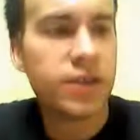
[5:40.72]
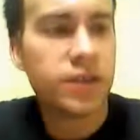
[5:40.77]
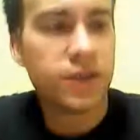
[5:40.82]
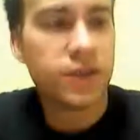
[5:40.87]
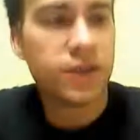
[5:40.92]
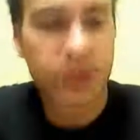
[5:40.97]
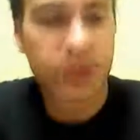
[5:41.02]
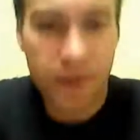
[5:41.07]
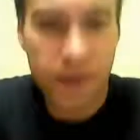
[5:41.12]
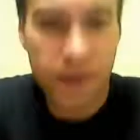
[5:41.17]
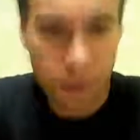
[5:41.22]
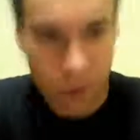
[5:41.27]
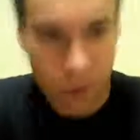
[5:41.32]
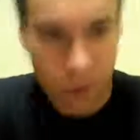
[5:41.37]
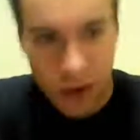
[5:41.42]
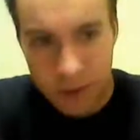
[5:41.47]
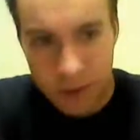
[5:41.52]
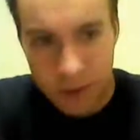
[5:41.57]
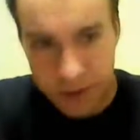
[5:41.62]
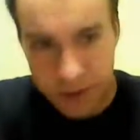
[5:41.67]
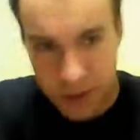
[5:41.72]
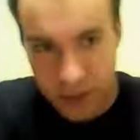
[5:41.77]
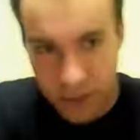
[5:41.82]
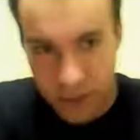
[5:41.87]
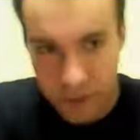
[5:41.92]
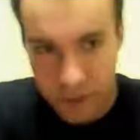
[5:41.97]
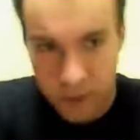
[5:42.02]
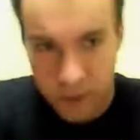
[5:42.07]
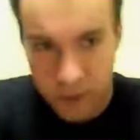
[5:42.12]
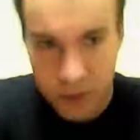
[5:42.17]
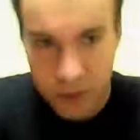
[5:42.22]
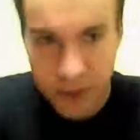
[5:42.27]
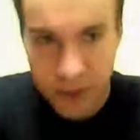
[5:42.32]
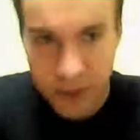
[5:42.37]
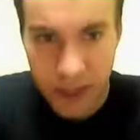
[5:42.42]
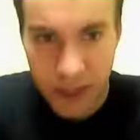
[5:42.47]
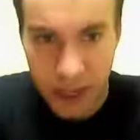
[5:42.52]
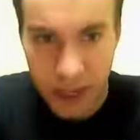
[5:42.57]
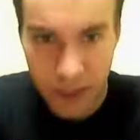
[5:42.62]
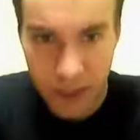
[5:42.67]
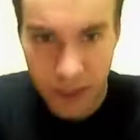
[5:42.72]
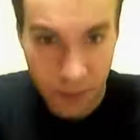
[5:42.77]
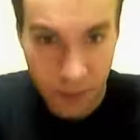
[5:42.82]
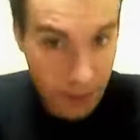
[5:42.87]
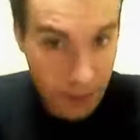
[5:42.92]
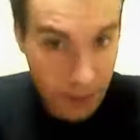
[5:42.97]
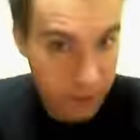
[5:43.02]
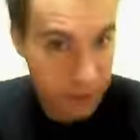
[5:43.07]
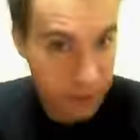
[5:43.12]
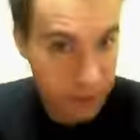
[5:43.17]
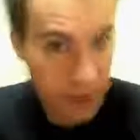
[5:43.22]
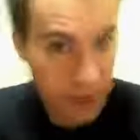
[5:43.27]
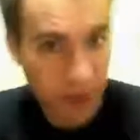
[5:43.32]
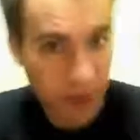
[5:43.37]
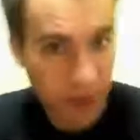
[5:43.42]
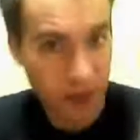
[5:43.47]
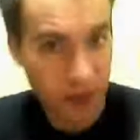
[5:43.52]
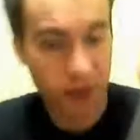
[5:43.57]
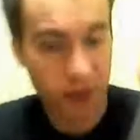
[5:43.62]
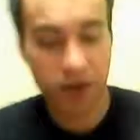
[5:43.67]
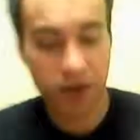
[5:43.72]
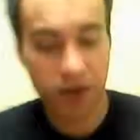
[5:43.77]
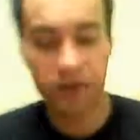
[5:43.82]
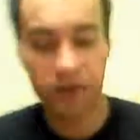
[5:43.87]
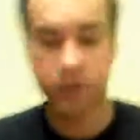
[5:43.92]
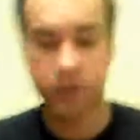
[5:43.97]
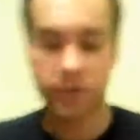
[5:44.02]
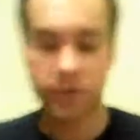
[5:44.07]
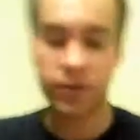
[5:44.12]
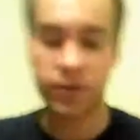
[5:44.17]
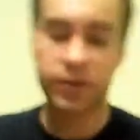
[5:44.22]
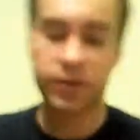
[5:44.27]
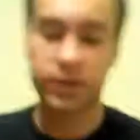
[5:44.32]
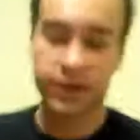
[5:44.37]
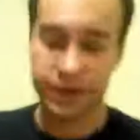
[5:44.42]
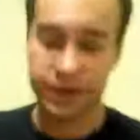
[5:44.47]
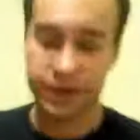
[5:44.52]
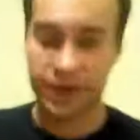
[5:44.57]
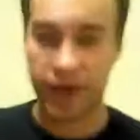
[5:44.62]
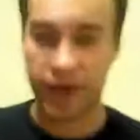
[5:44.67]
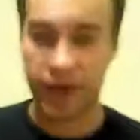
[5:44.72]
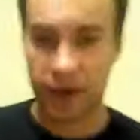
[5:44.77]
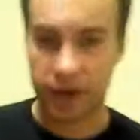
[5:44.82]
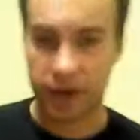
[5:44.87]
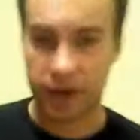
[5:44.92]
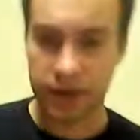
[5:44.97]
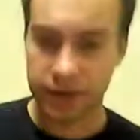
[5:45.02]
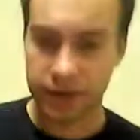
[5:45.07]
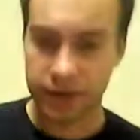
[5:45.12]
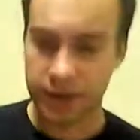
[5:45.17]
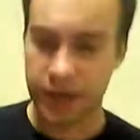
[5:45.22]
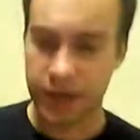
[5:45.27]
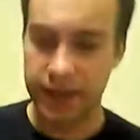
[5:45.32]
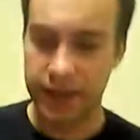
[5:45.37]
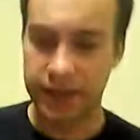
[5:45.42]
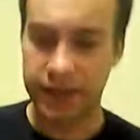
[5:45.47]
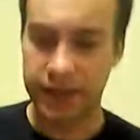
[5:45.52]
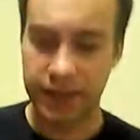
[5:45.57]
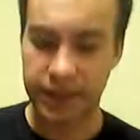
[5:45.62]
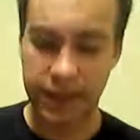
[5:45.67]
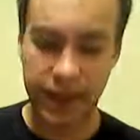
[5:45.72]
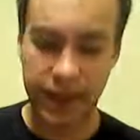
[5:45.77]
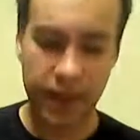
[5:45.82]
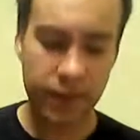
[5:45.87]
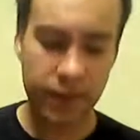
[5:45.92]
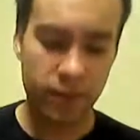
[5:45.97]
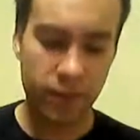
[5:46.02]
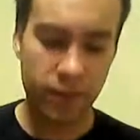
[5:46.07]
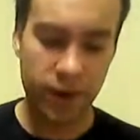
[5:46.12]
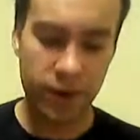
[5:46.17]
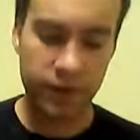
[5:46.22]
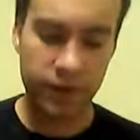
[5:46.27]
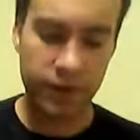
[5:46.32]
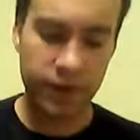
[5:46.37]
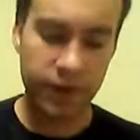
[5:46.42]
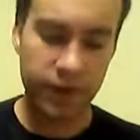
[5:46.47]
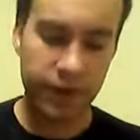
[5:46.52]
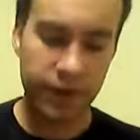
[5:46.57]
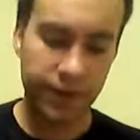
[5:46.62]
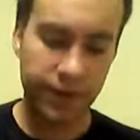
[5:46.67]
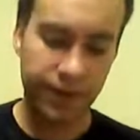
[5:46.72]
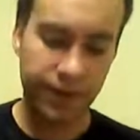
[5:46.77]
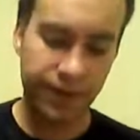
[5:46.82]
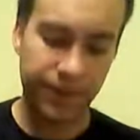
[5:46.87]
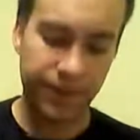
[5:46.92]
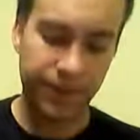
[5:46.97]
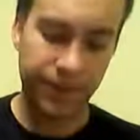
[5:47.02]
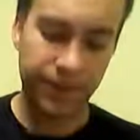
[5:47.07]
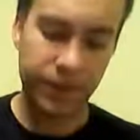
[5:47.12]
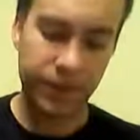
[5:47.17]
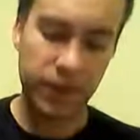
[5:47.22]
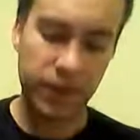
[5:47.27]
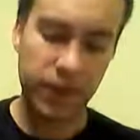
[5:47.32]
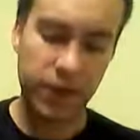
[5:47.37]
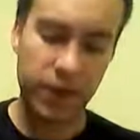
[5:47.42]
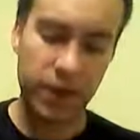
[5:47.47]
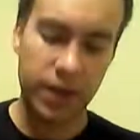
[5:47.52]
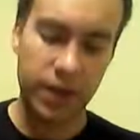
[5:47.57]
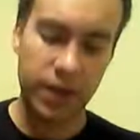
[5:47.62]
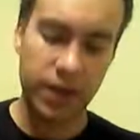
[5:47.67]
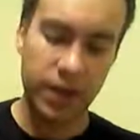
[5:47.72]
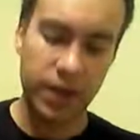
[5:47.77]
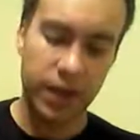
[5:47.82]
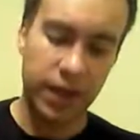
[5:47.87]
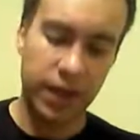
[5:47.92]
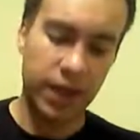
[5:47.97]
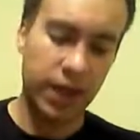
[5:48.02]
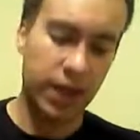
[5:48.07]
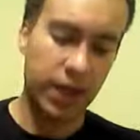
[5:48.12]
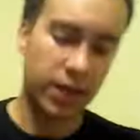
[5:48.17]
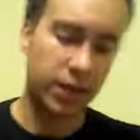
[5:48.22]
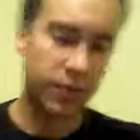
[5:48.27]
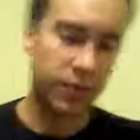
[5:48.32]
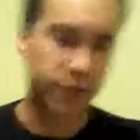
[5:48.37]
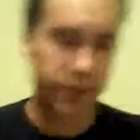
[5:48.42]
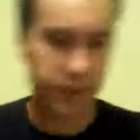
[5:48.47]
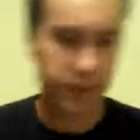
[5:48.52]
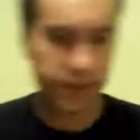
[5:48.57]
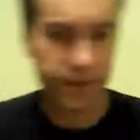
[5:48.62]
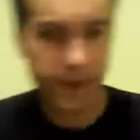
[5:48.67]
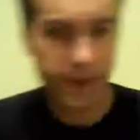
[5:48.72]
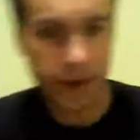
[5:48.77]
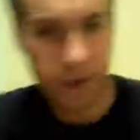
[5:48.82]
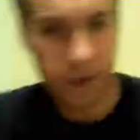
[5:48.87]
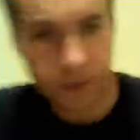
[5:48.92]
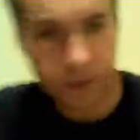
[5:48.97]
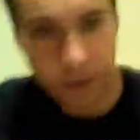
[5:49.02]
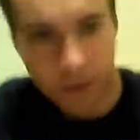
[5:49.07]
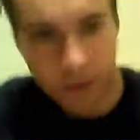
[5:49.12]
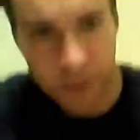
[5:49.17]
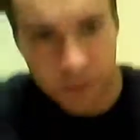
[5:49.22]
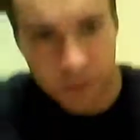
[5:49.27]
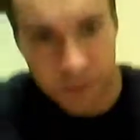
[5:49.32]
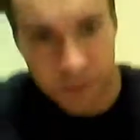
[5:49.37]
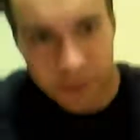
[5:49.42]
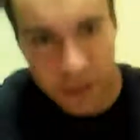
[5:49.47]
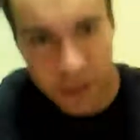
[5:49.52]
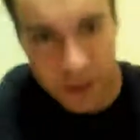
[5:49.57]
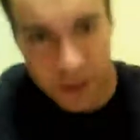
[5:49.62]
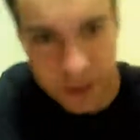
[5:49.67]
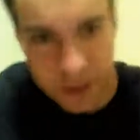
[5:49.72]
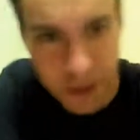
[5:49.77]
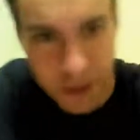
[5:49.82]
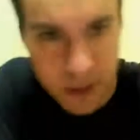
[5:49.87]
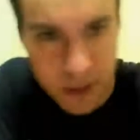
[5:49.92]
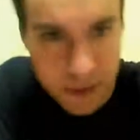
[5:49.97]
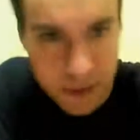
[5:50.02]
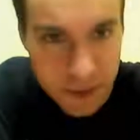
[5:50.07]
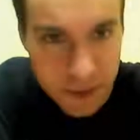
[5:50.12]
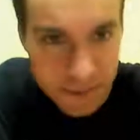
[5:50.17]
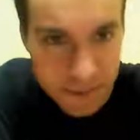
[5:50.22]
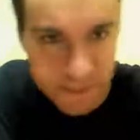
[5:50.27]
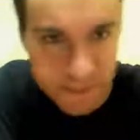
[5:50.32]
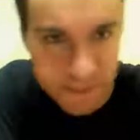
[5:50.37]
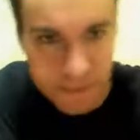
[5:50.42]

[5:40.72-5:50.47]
7 rounds comfortably, 8 rounds kind of uncomfortable. It's kind of tight to get the 8th round in there. And I use these Federal penetrators